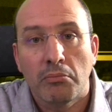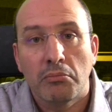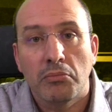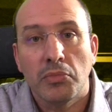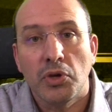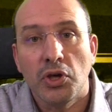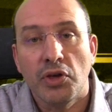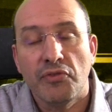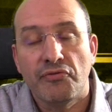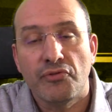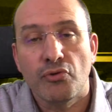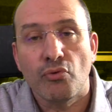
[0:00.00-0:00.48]

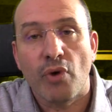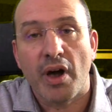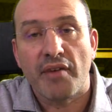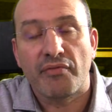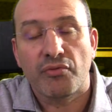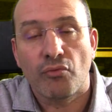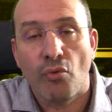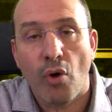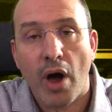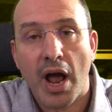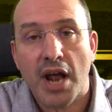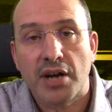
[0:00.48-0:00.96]
If you
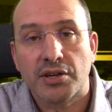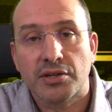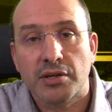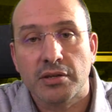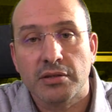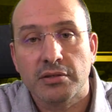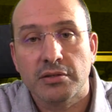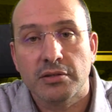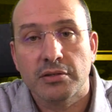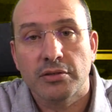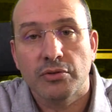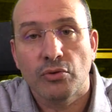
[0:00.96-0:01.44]
have
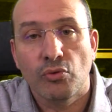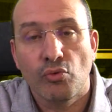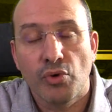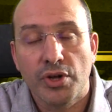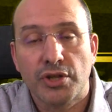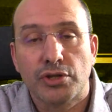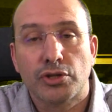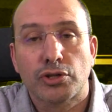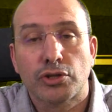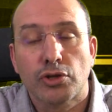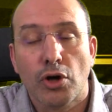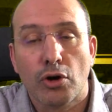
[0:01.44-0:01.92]
questions
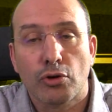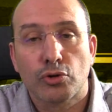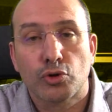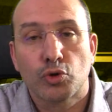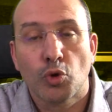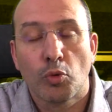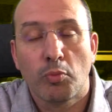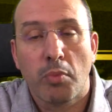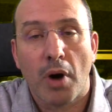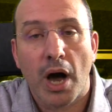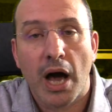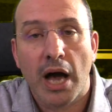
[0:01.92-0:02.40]
which stocks
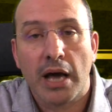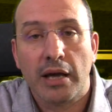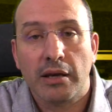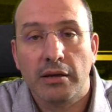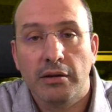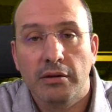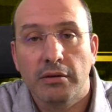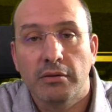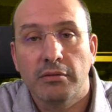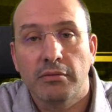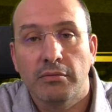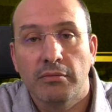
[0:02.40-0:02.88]
to buy,
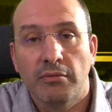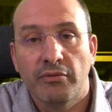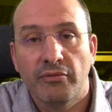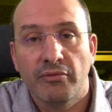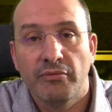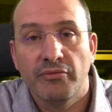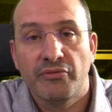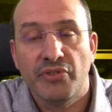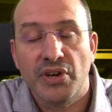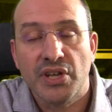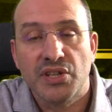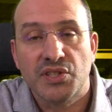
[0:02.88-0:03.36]

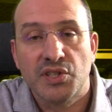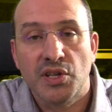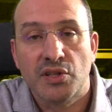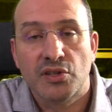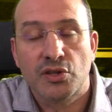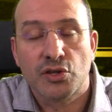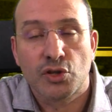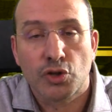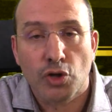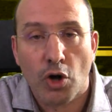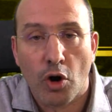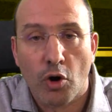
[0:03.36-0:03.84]
visit
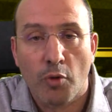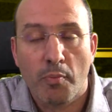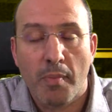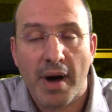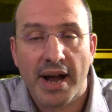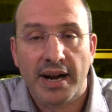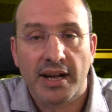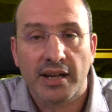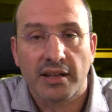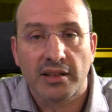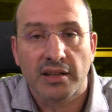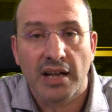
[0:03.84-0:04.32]
stock
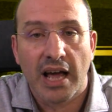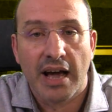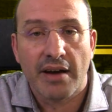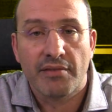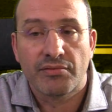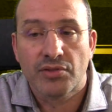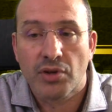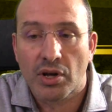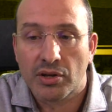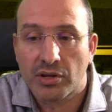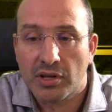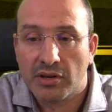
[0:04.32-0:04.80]
market
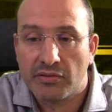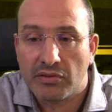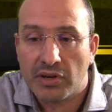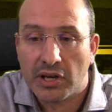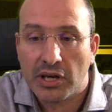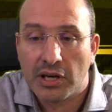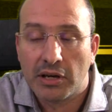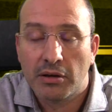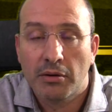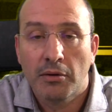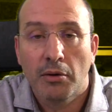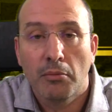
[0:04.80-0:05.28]
live dot T
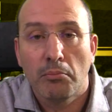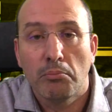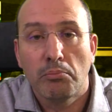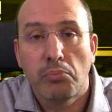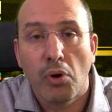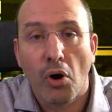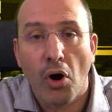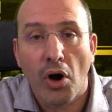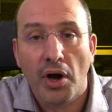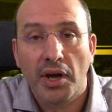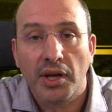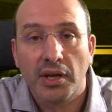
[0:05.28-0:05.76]
V.
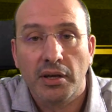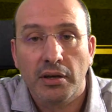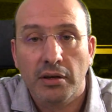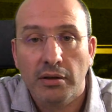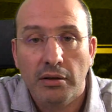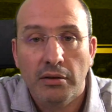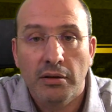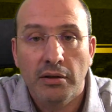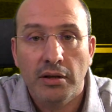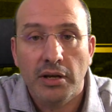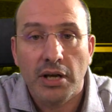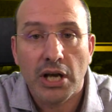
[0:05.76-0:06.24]
Boeing,
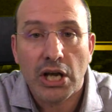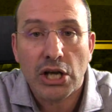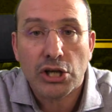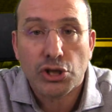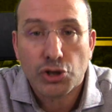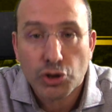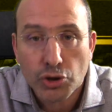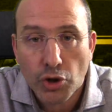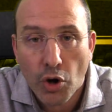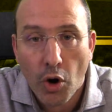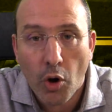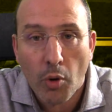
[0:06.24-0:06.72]
a
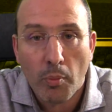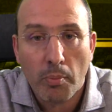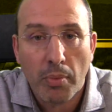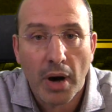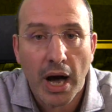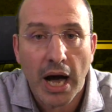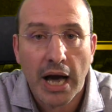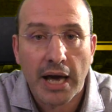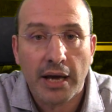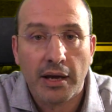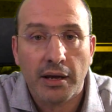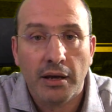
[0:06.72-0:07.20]
strong
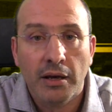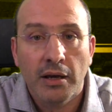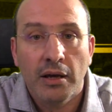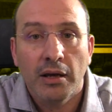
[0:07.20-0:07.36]
buy.